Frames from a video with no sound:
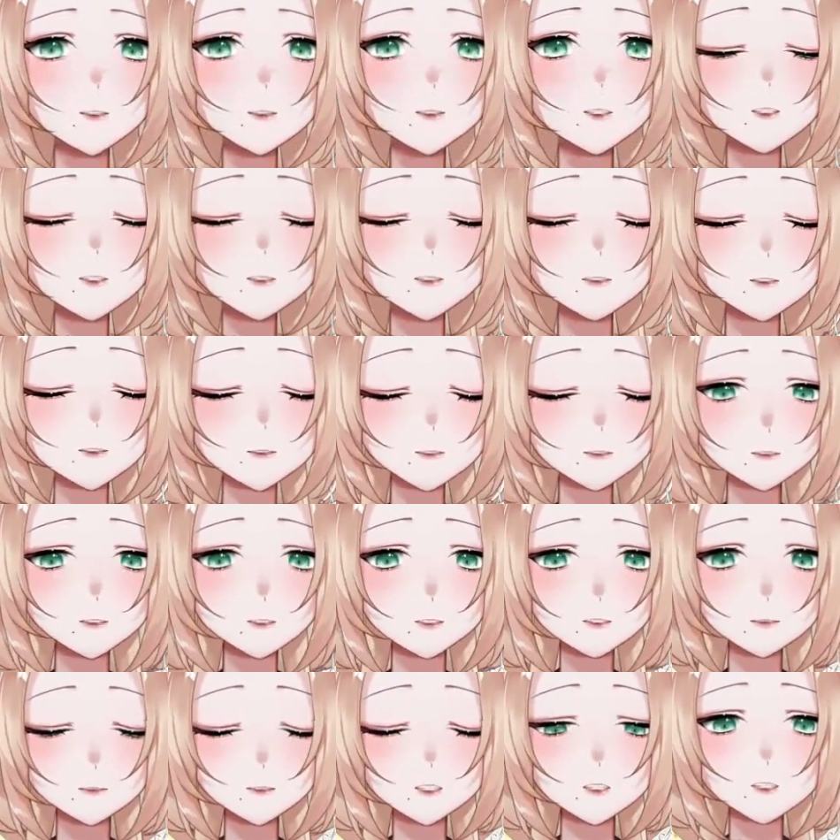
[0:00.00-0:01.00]
like
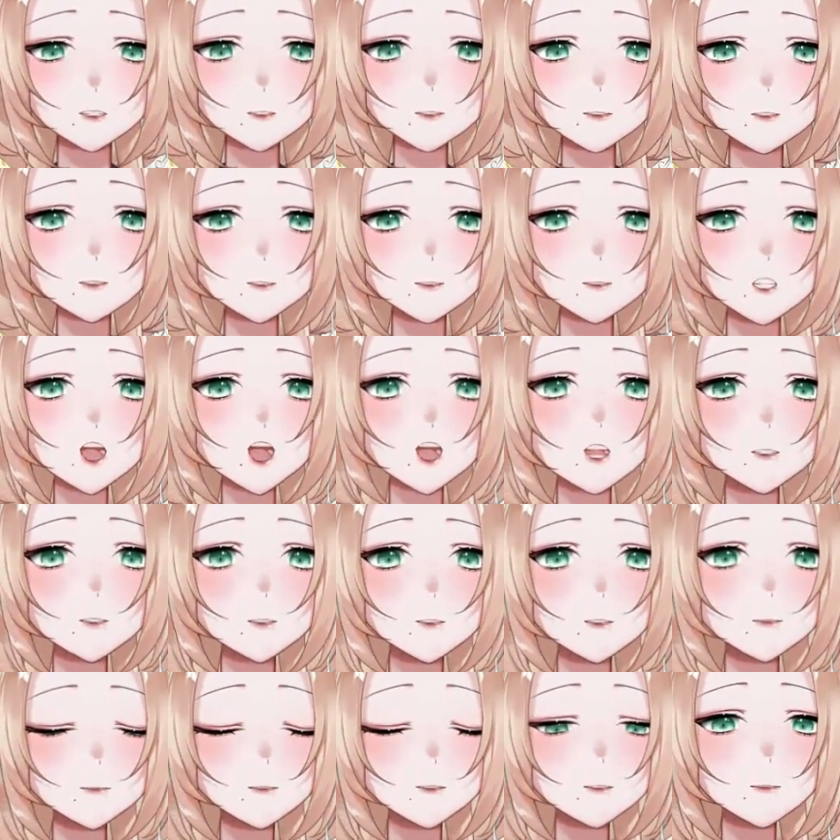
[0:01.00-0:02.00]
they don't eat the
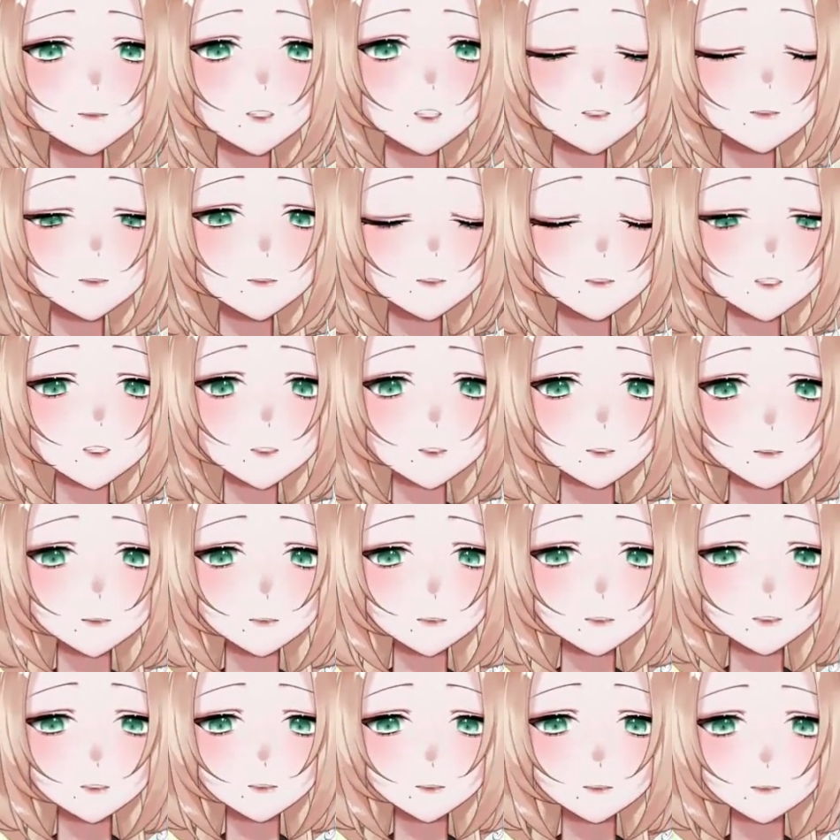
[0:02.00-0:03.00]
sides of the bowls?
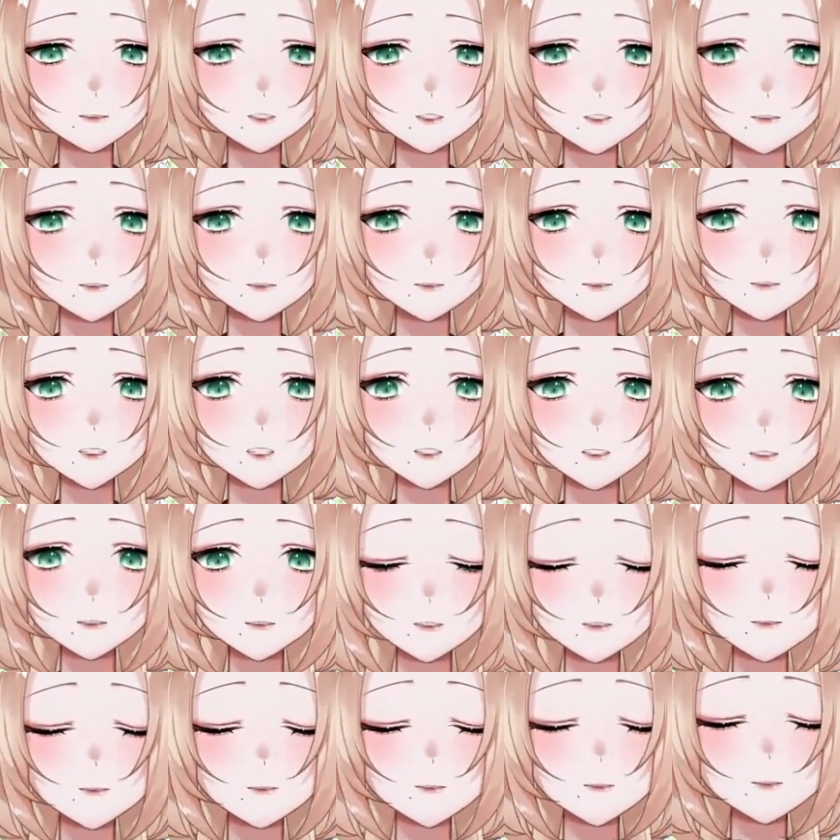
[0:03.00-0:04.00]

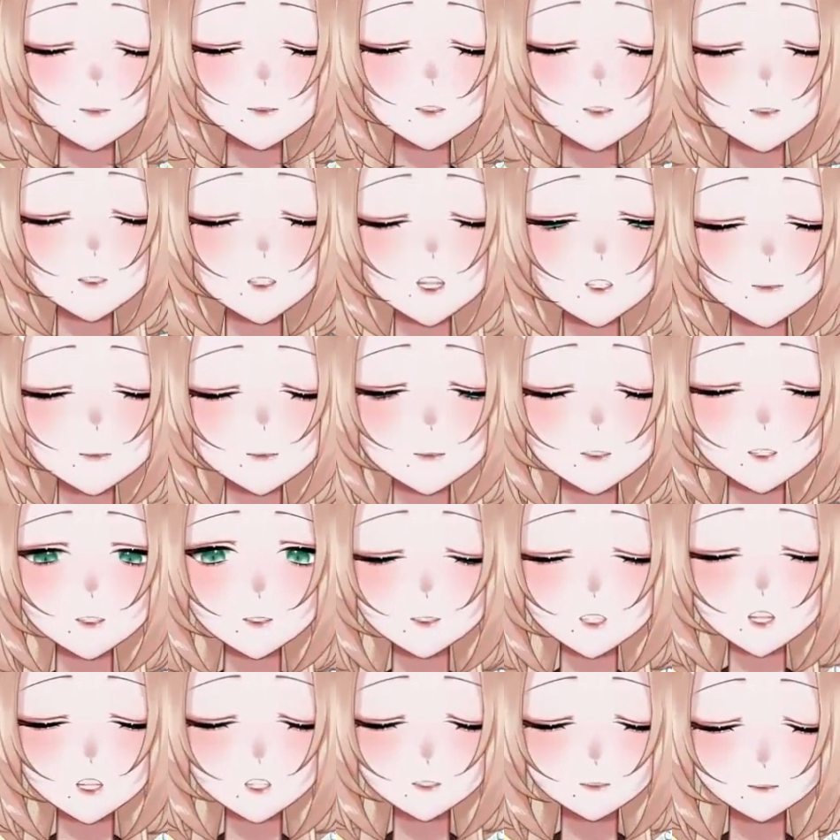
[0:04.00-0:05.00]
We're always laughing
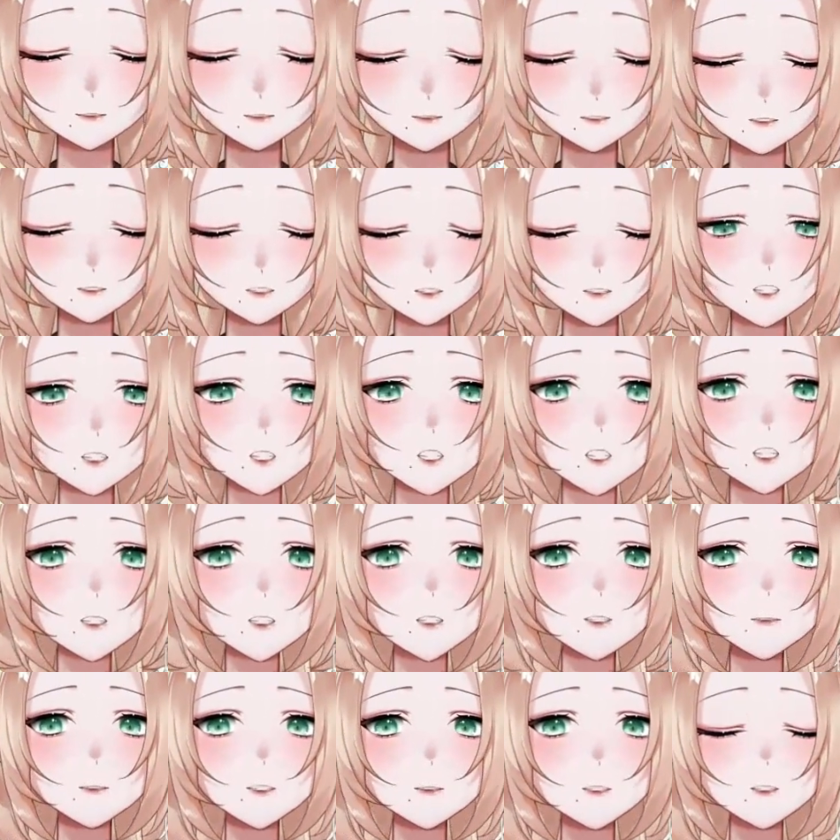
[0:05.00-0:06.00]
at cats, like
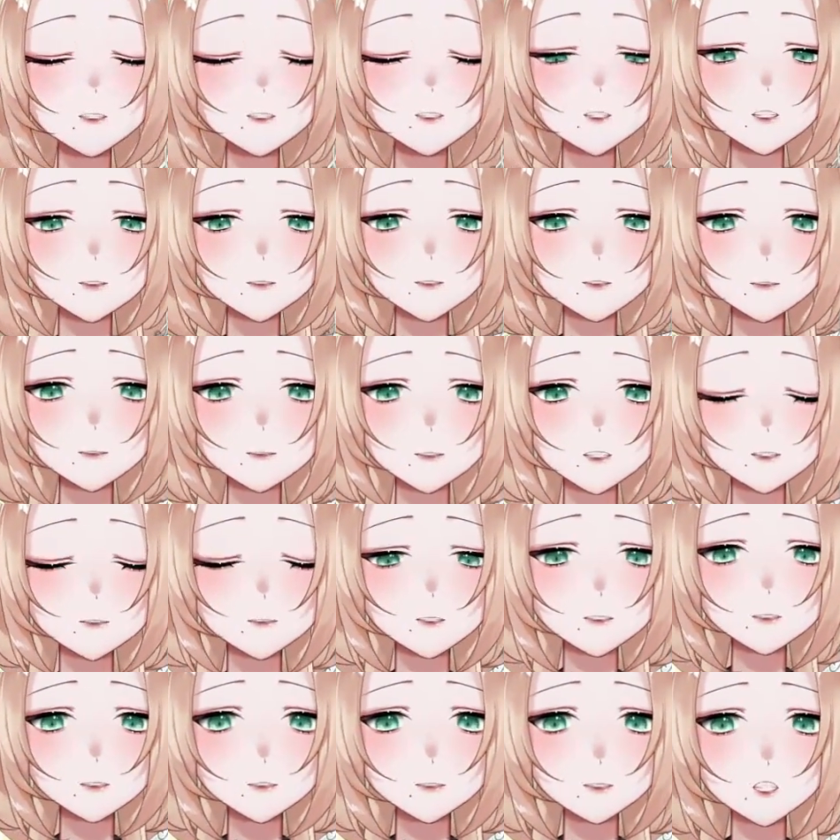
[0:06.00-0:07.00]
looking at their
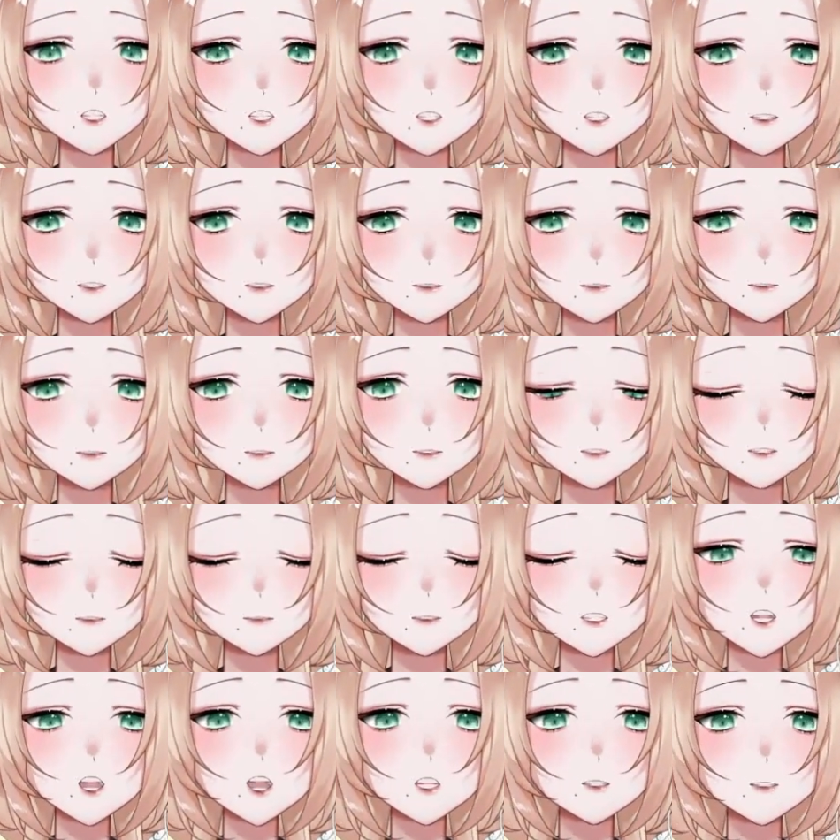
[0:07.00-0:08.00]
bowl, they just eat the
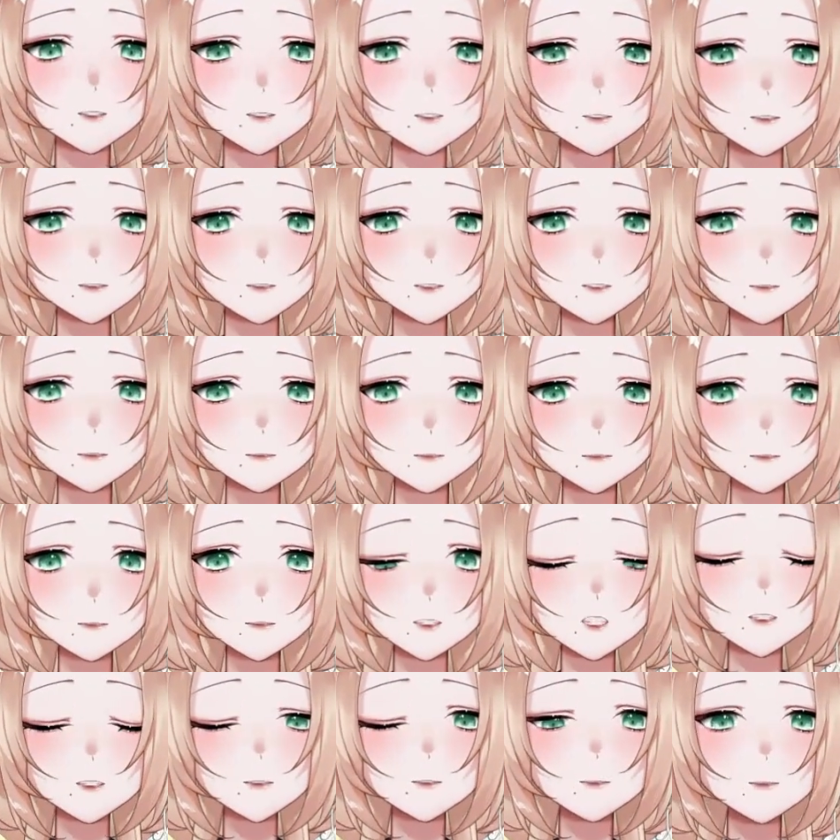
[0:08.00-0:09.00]
middle part, and then there's
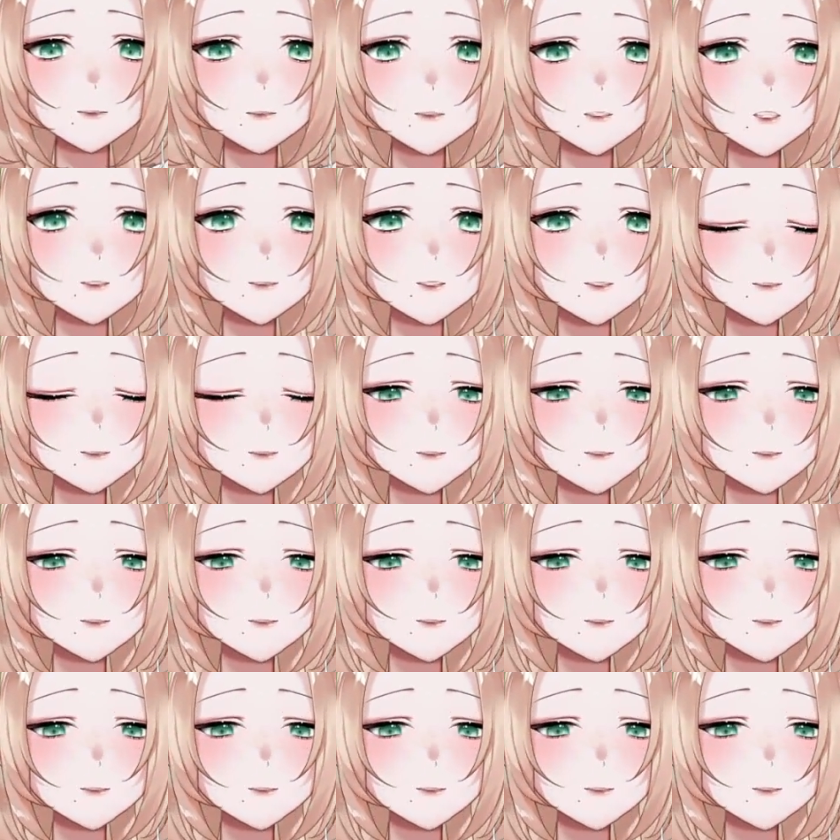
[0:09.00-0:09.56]
more food at the